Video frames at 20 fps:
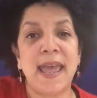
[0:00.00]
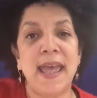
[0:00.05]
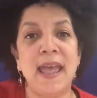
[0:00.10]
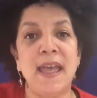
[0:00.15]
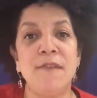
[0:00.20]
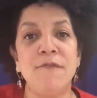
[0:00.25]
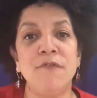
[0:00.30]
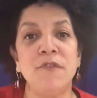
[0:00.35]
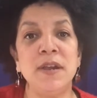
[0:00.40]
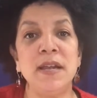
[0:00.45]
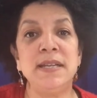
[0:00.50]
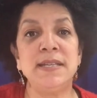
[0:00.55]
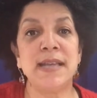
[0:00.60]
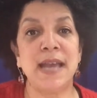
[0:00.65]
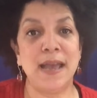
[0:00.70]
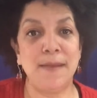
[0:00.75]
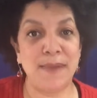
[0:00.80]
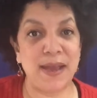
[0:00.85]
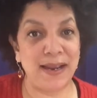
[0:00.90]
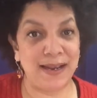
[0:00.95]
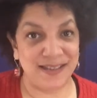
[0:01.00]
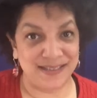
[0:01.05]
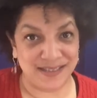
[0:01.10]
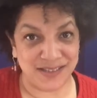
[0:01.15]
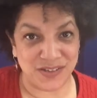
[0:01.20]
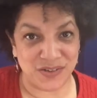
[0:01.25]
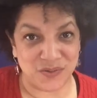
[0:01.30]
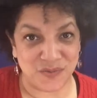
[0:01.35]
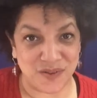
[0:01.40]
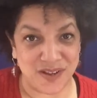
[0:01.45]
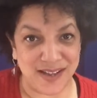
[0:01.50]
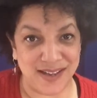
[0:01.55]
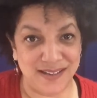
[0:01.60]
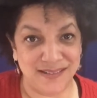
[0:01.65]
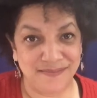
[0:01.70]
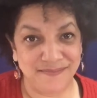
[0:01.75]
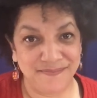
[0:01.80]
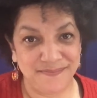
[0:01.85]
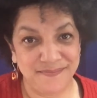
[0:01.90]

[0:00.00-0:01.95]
Every time I listen to one,